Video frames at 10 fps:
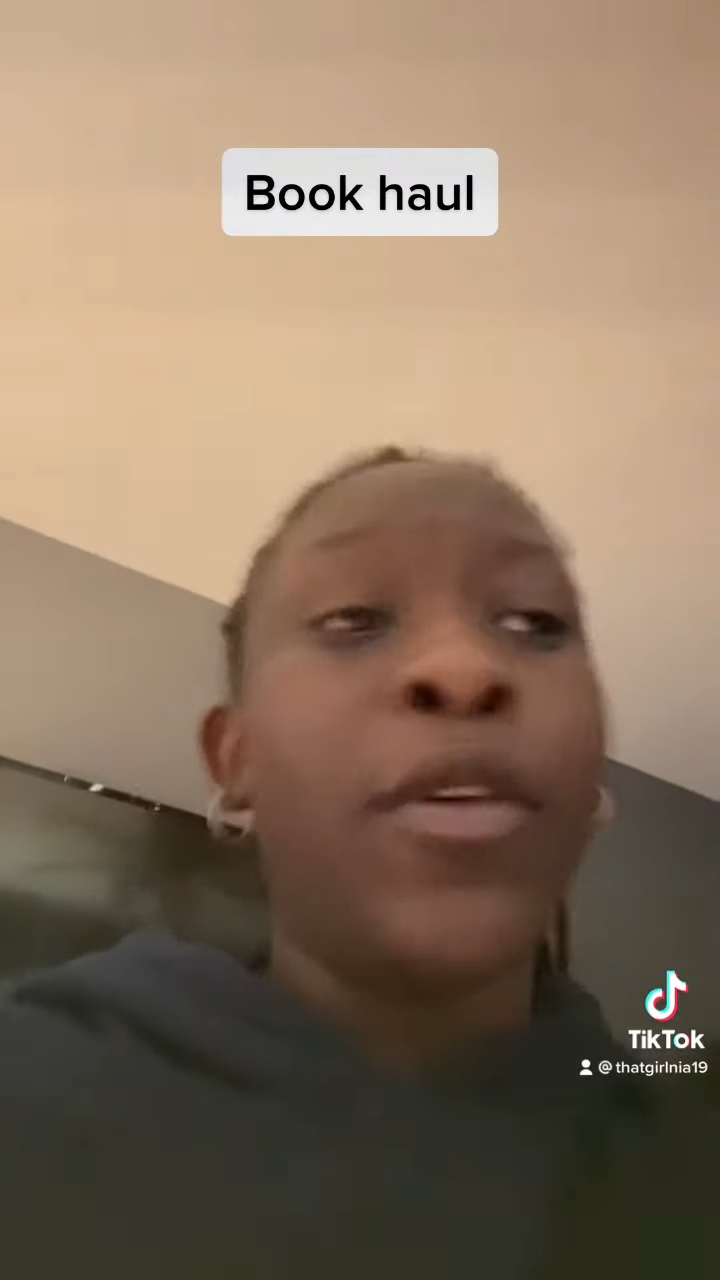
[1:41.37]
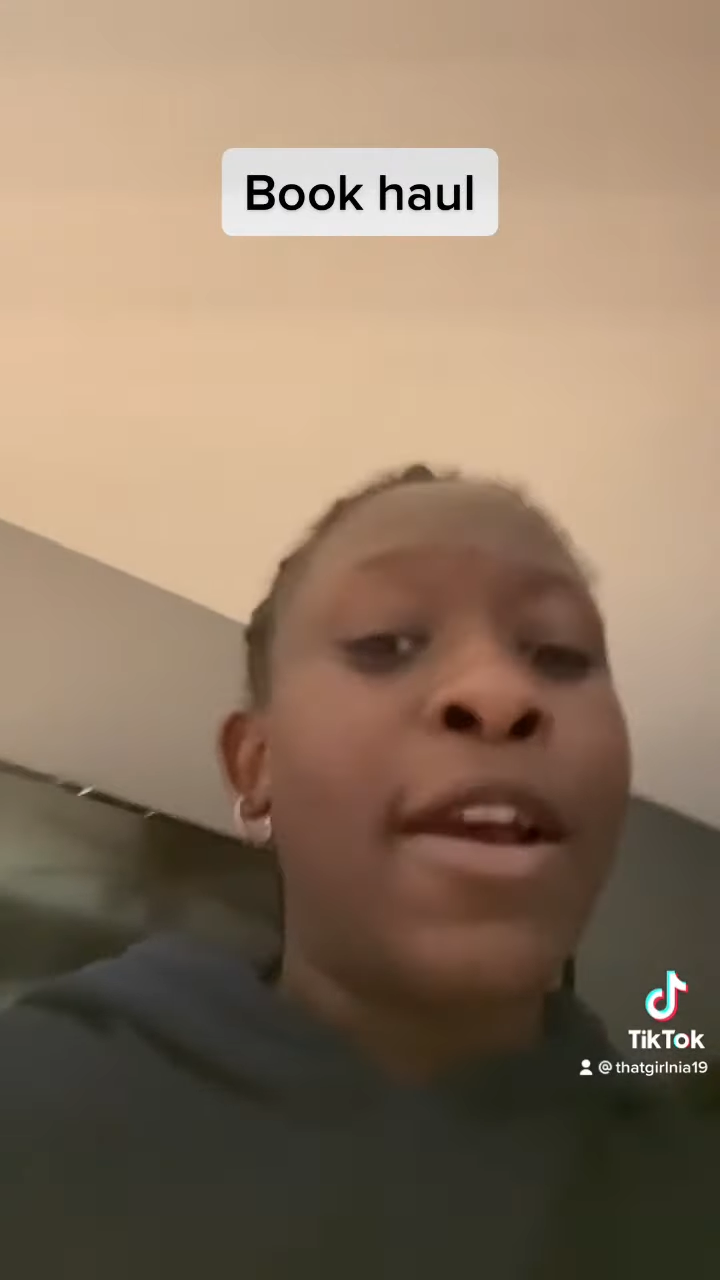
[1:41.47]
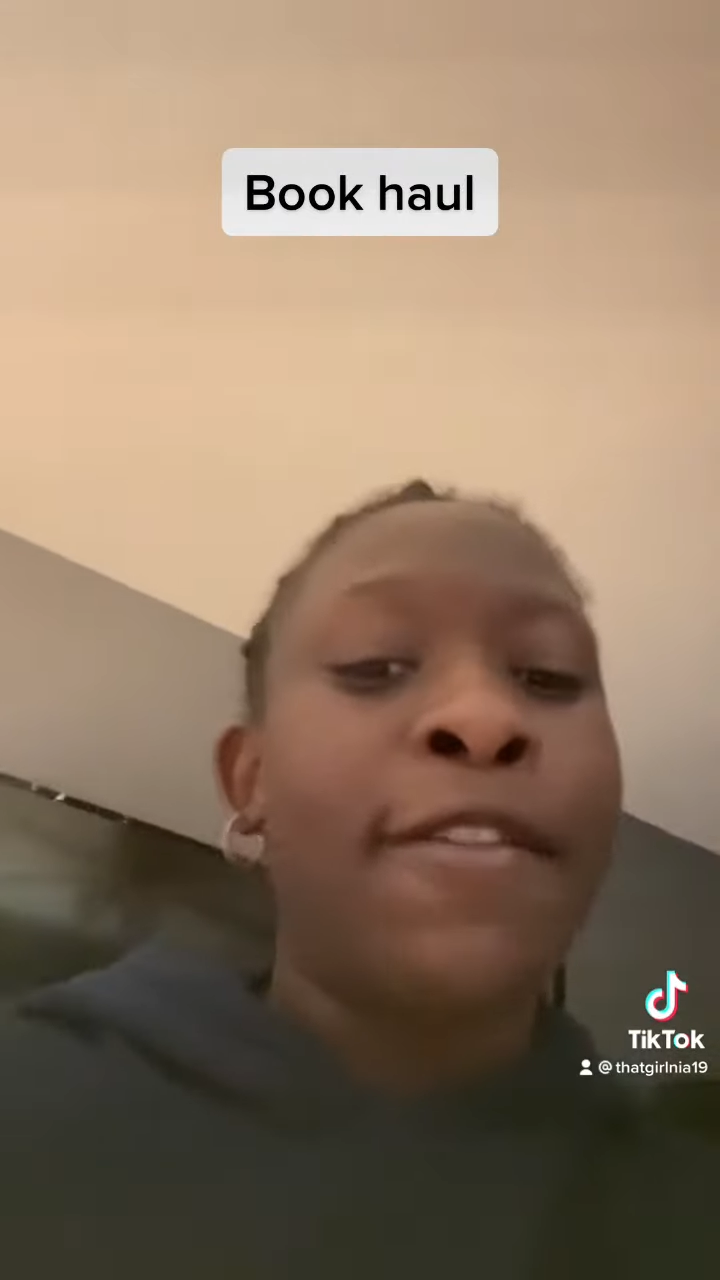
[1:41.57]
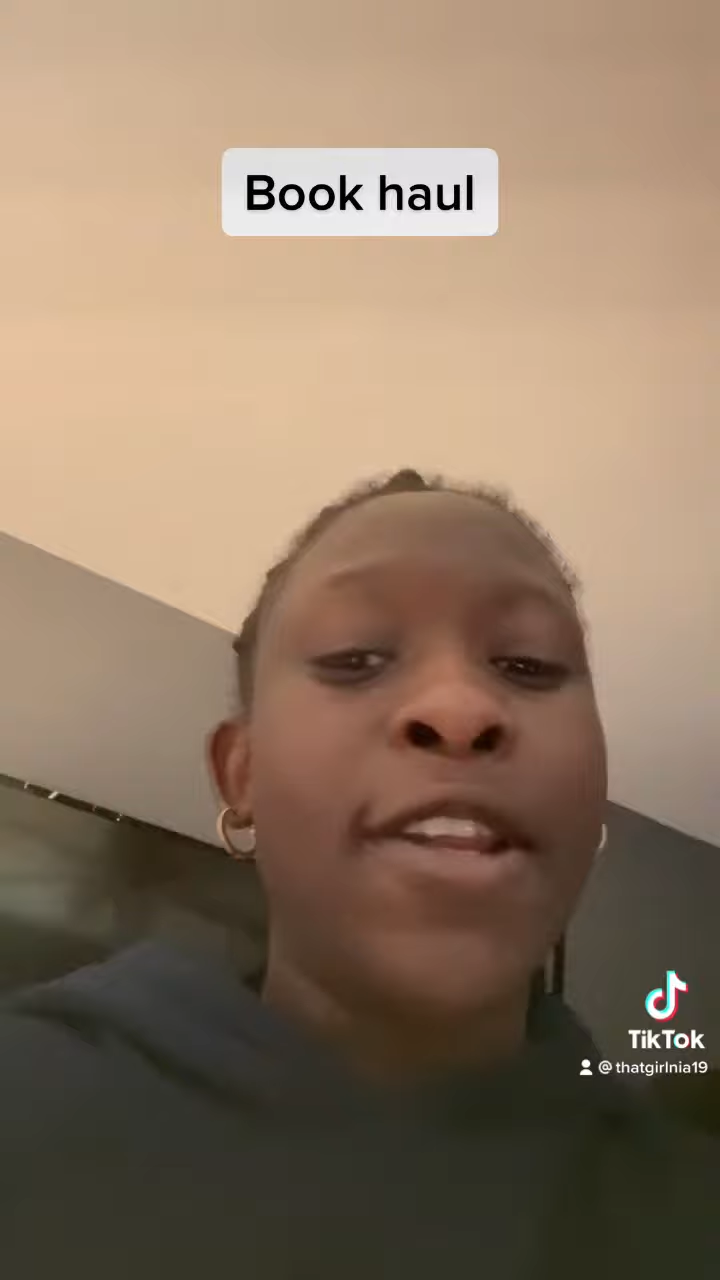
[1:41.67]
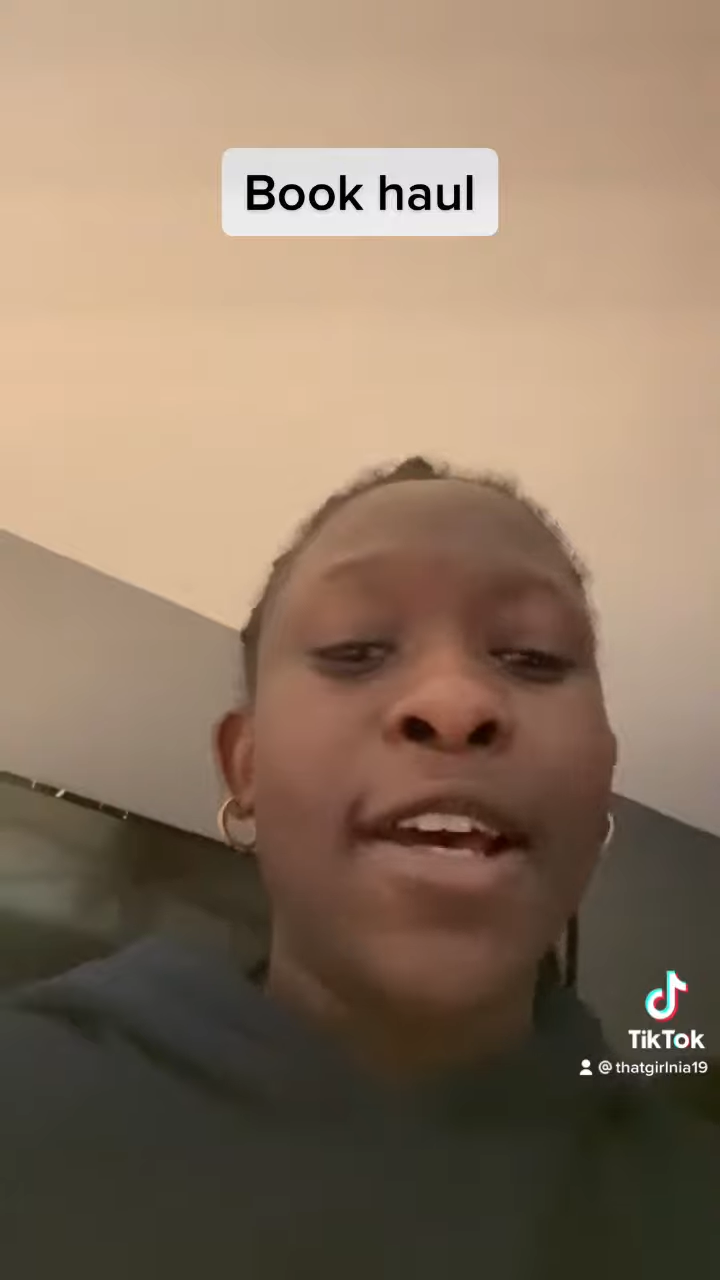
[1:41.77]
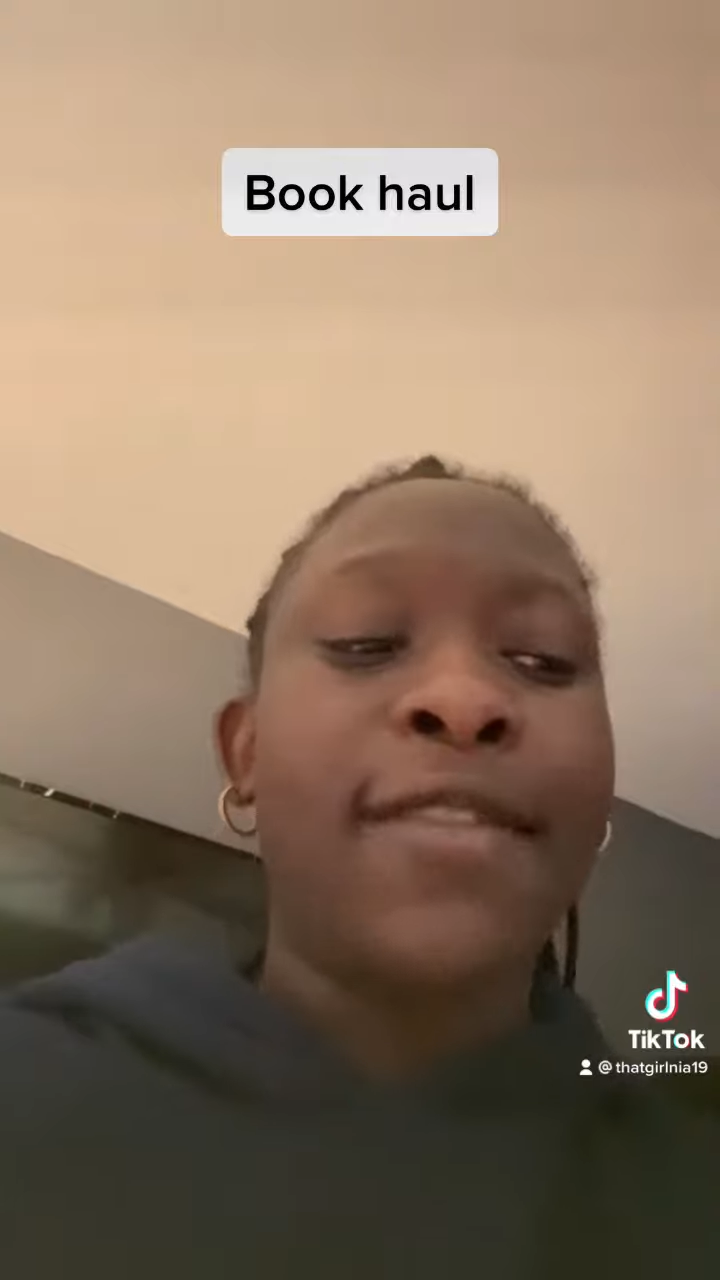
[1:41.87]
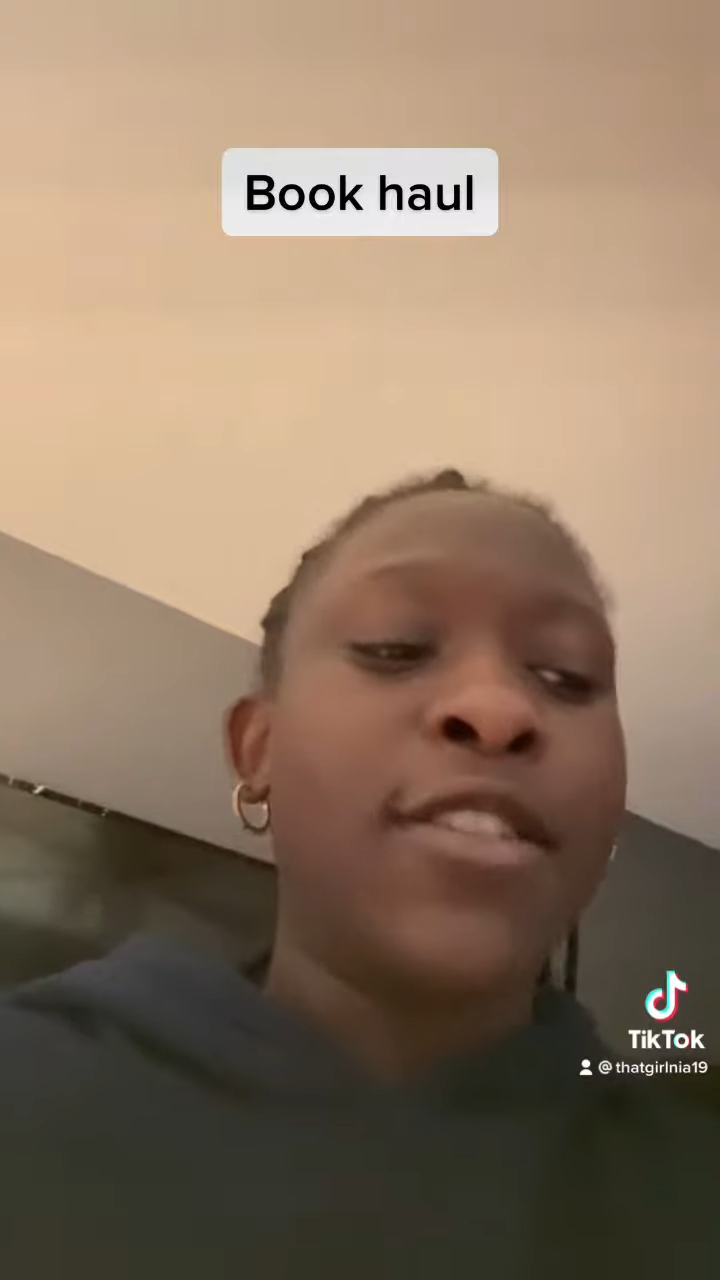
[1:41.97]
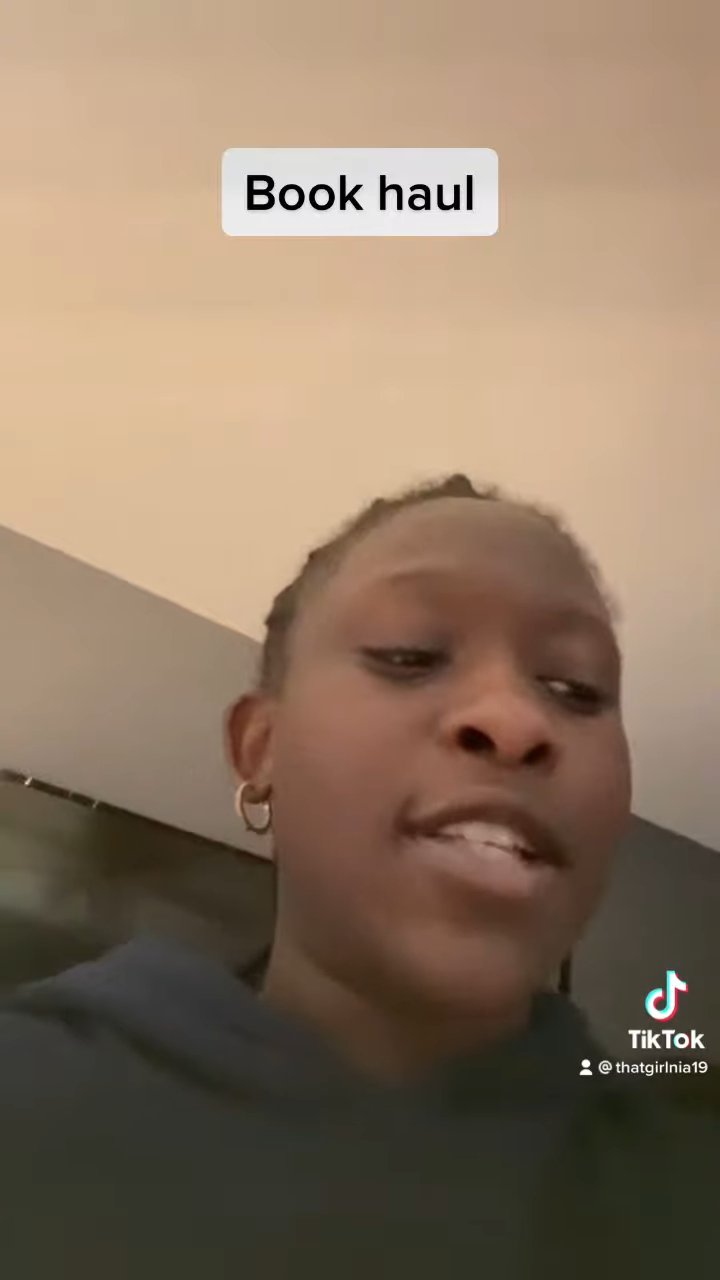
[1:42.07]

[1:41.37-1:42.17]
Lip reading: graphic novel